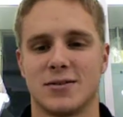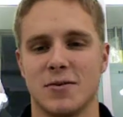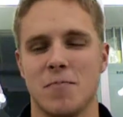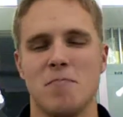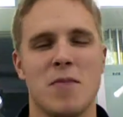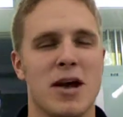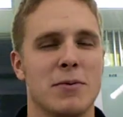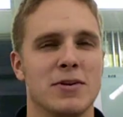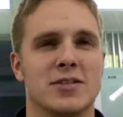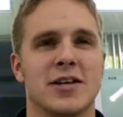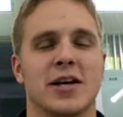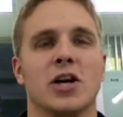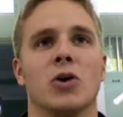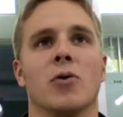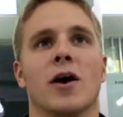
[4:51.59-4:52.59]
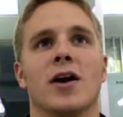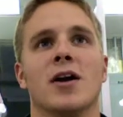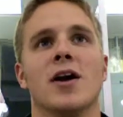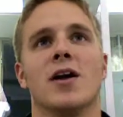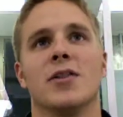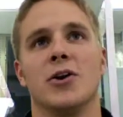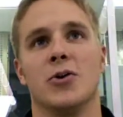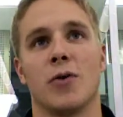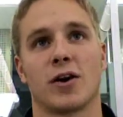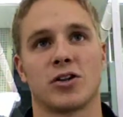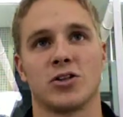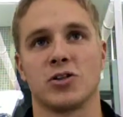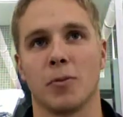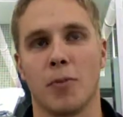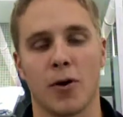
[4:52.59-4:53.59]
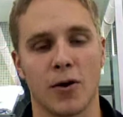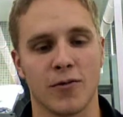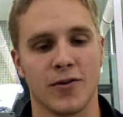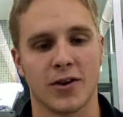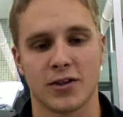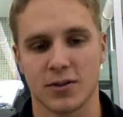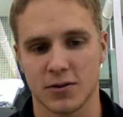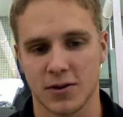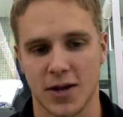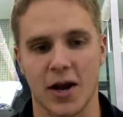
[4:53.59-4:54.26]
maybe second grade, the directions are perfect.